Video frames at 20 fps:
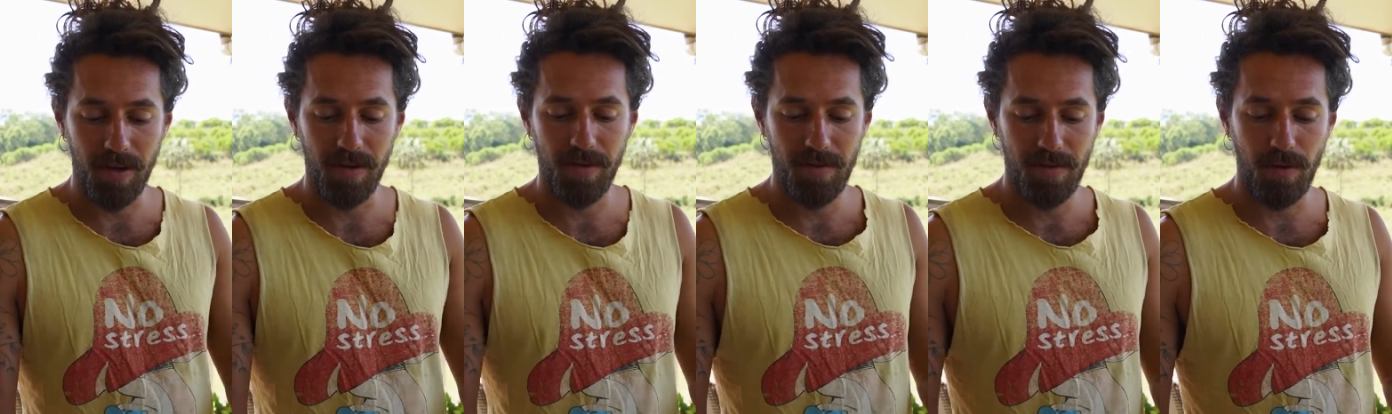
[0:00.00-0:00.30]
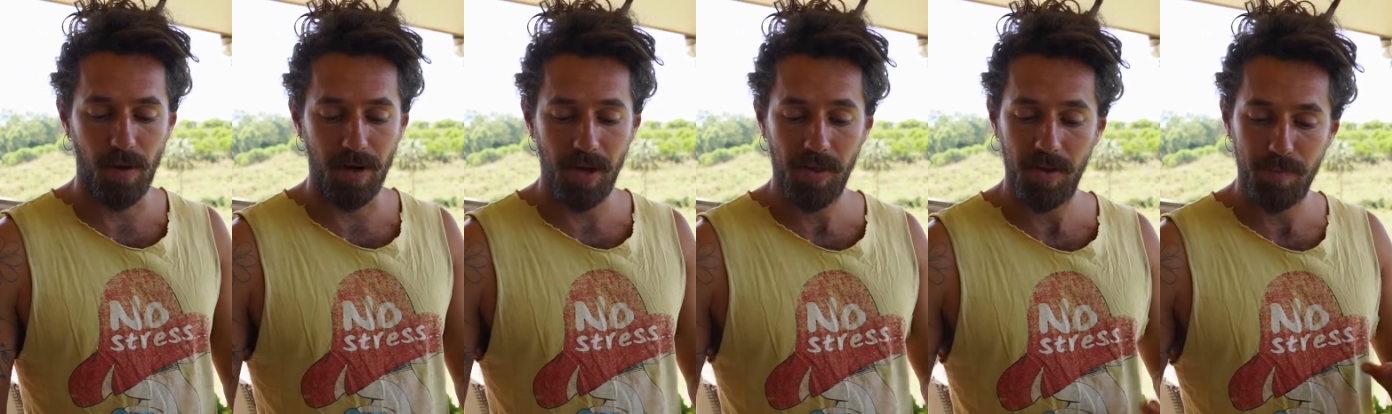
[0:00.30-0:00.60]

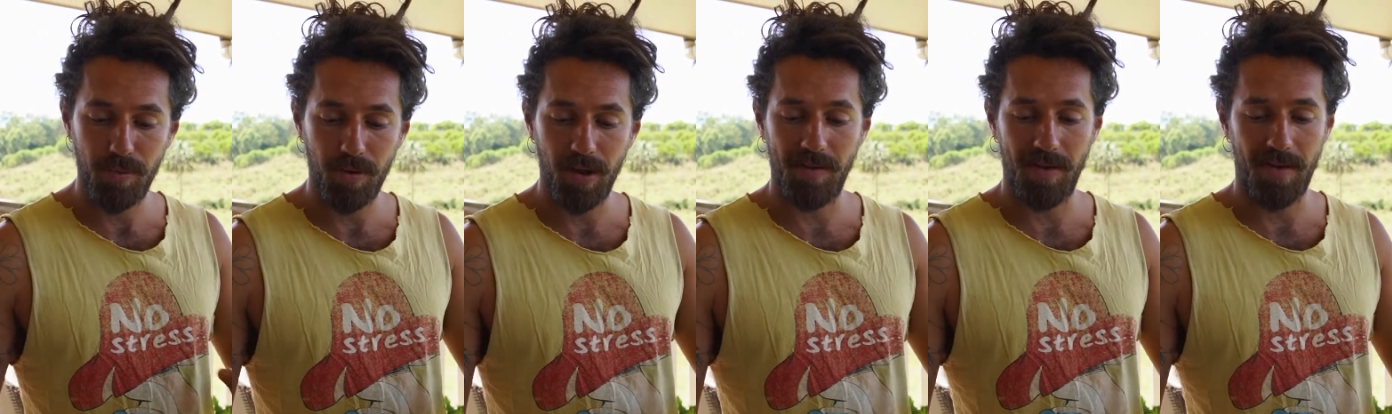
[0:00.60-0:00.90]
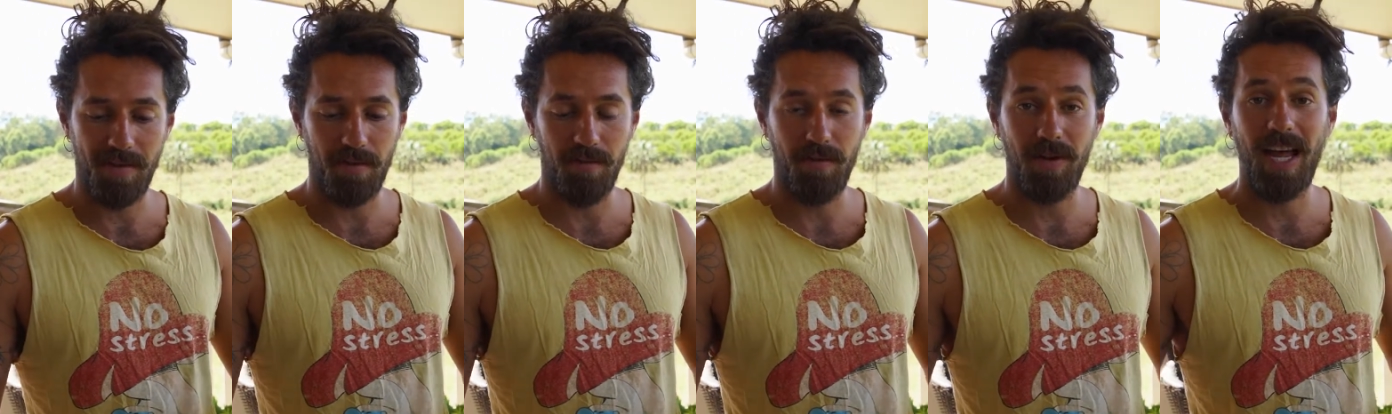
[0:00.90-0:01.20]
starting the
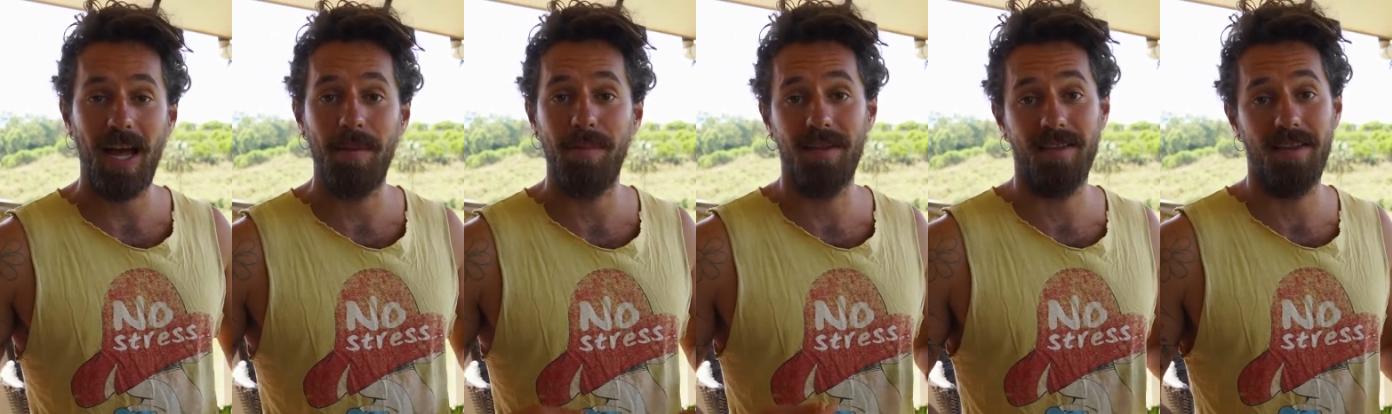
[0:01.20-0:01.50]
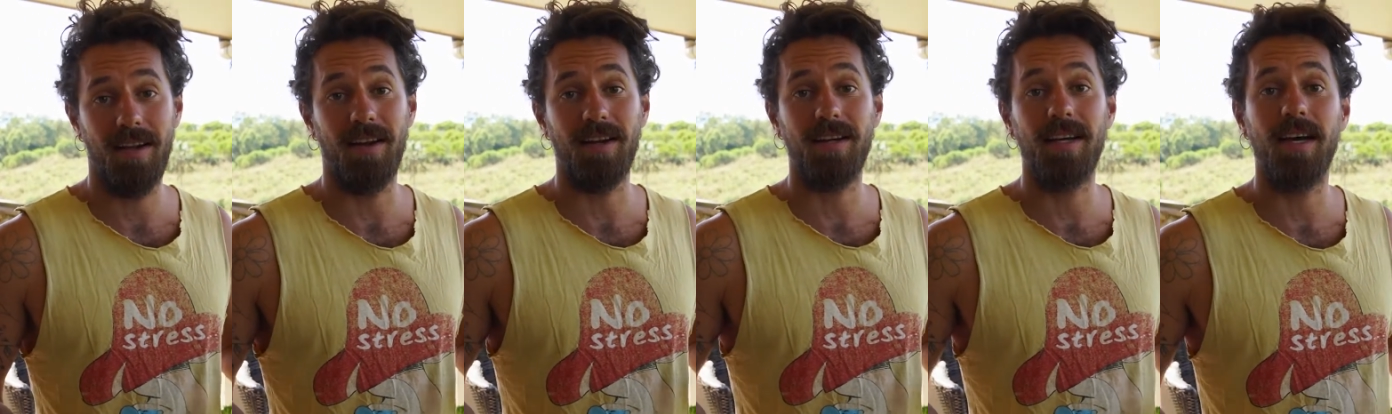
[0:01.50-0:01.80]
process of what happens
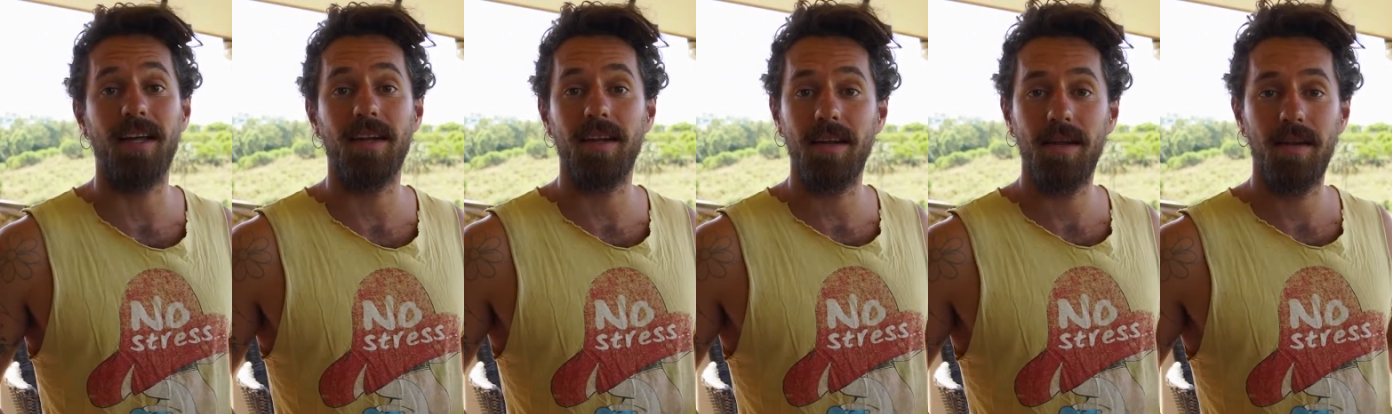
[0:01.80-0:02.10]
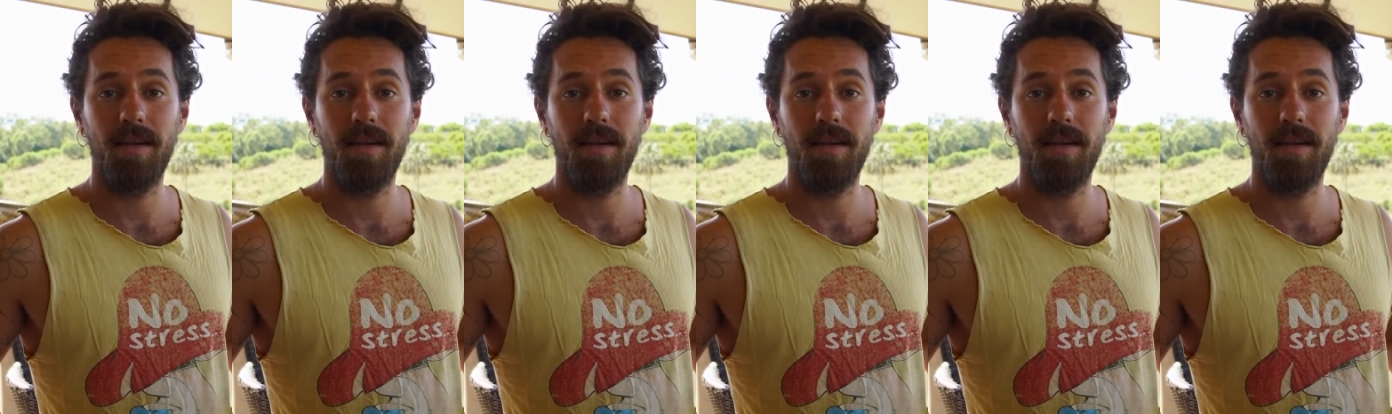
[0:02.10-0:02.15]
in our gut,